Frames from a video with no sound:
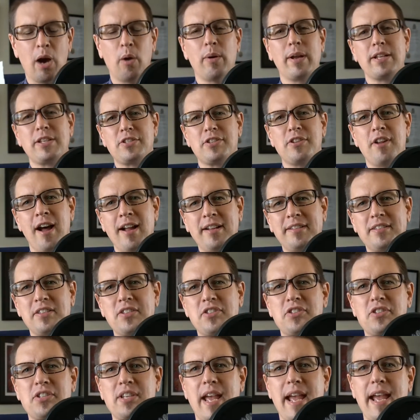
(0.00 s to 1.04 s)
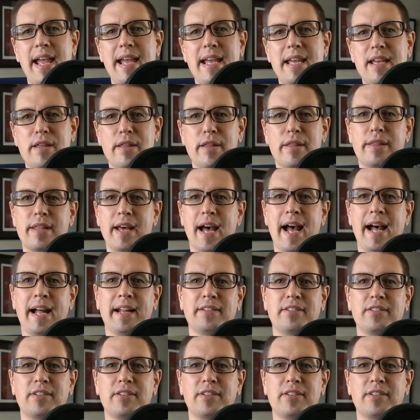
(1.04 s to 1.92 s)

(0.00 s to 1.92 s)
it's not to say that